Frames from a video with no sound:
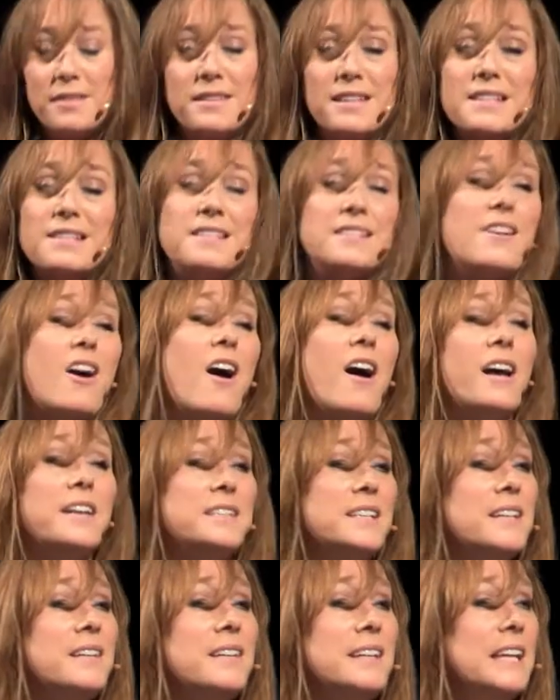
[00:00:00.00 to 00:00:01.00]
this
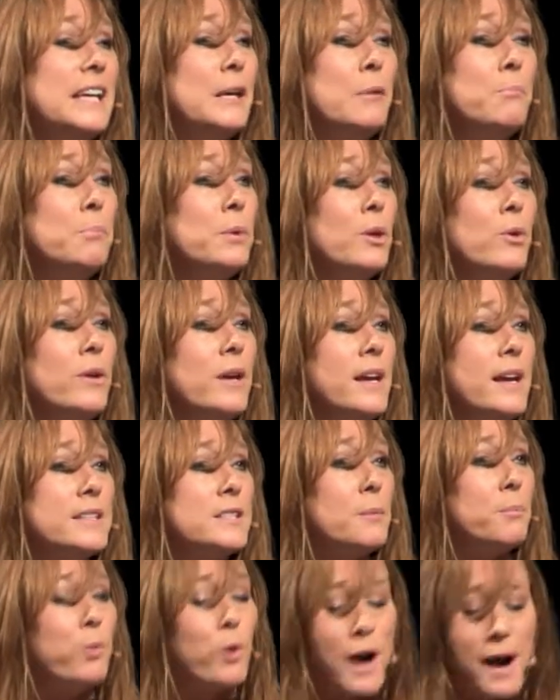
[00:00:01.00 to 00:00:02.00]
God didn't keep beauty
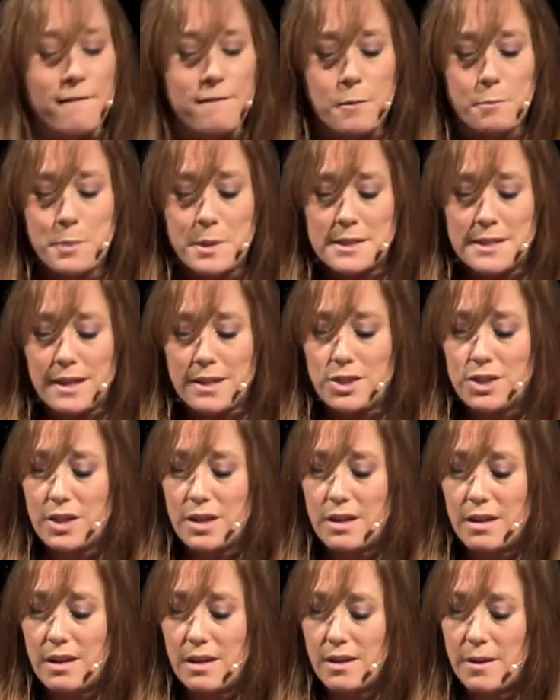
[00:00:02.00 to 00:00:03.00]
as a private
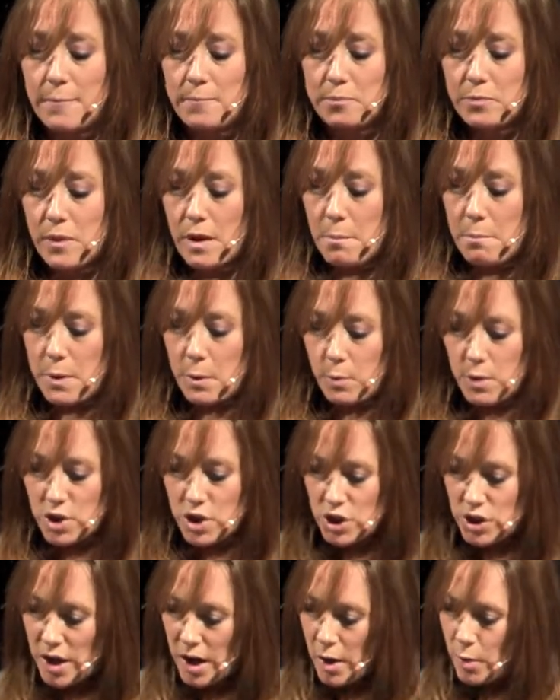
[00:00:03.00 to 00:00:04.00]
possession, but was
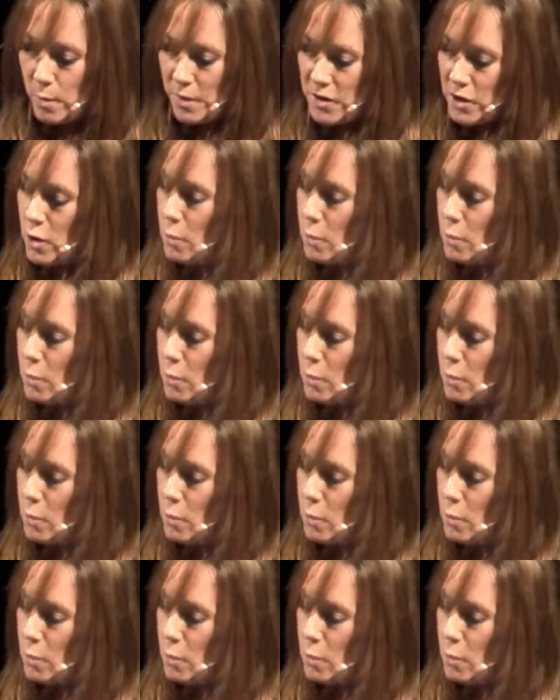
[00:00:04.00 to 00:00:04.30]
shared with